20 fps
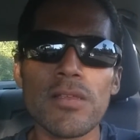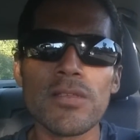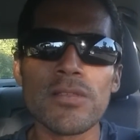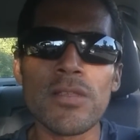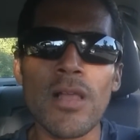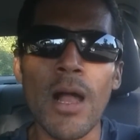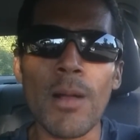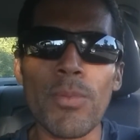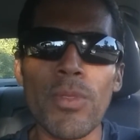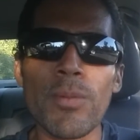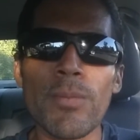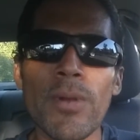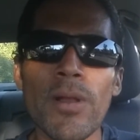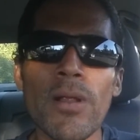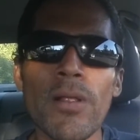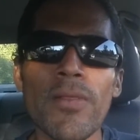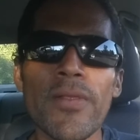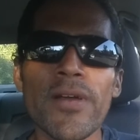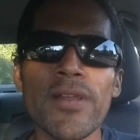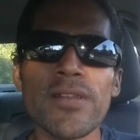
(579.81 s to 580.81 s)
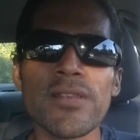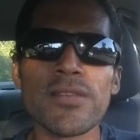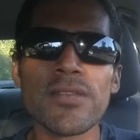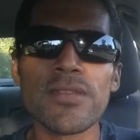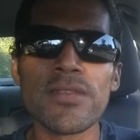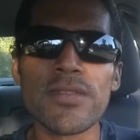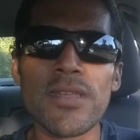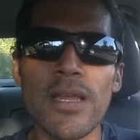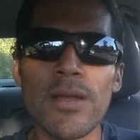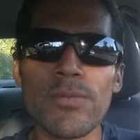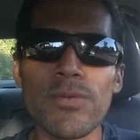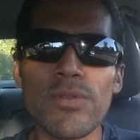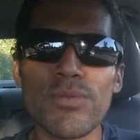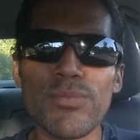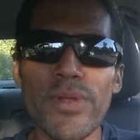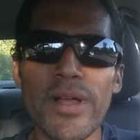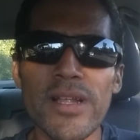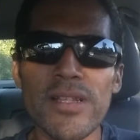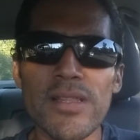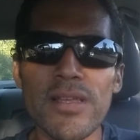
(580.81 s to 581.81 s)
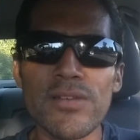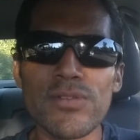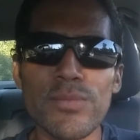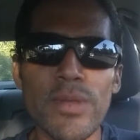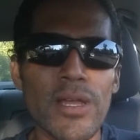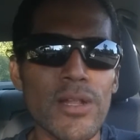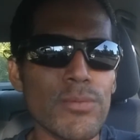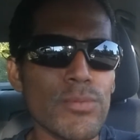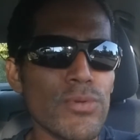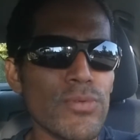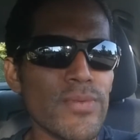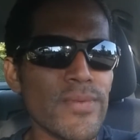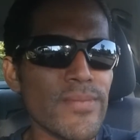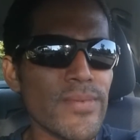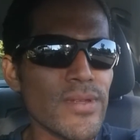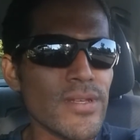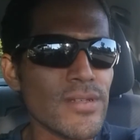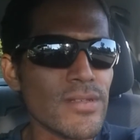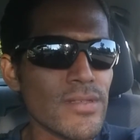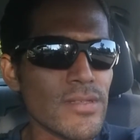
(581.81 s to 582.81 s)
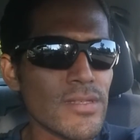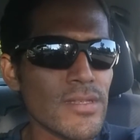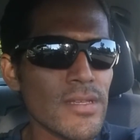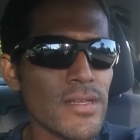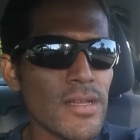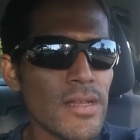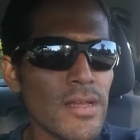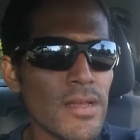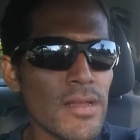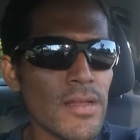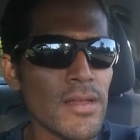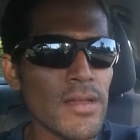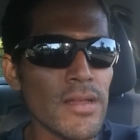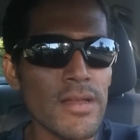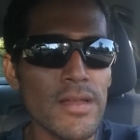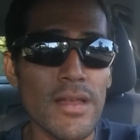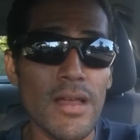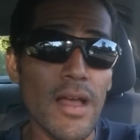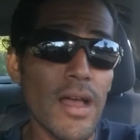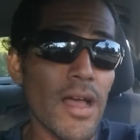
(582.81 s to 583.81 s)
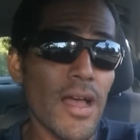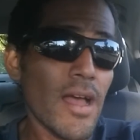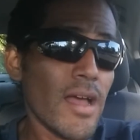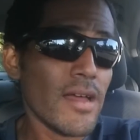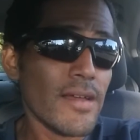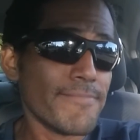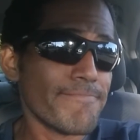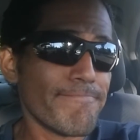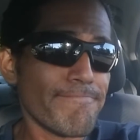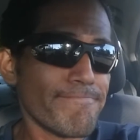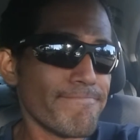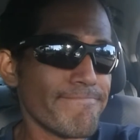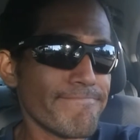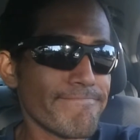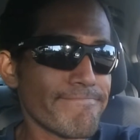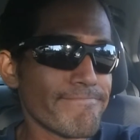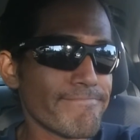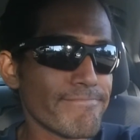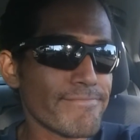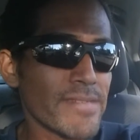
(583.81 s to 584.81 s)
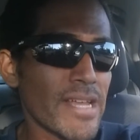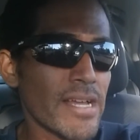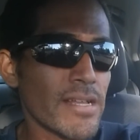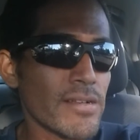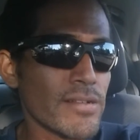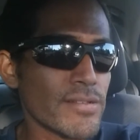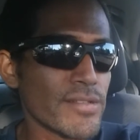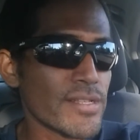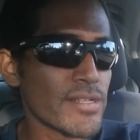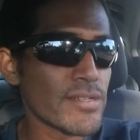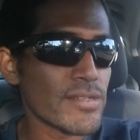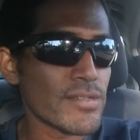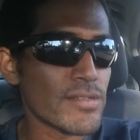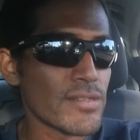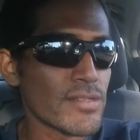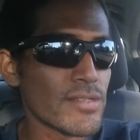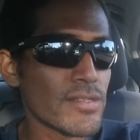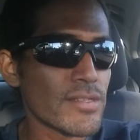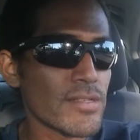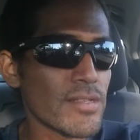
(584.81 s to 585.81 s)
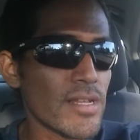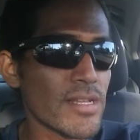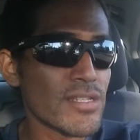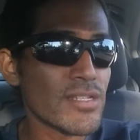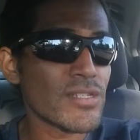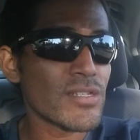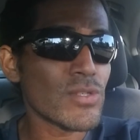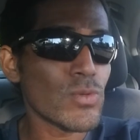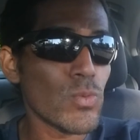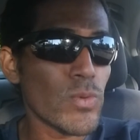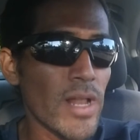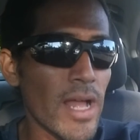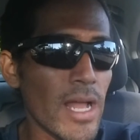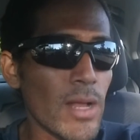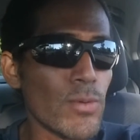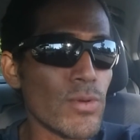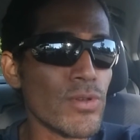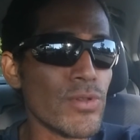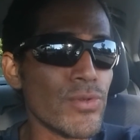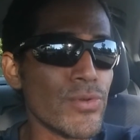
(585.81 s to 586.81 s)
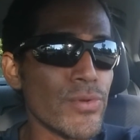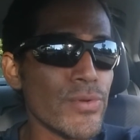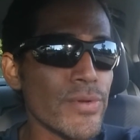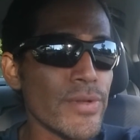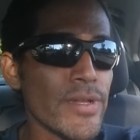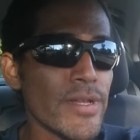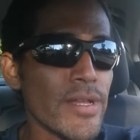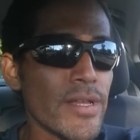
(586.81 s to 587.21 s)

stop the marathon and stand with the Black Lives Matter movement, because I don't know, that's just what I would do.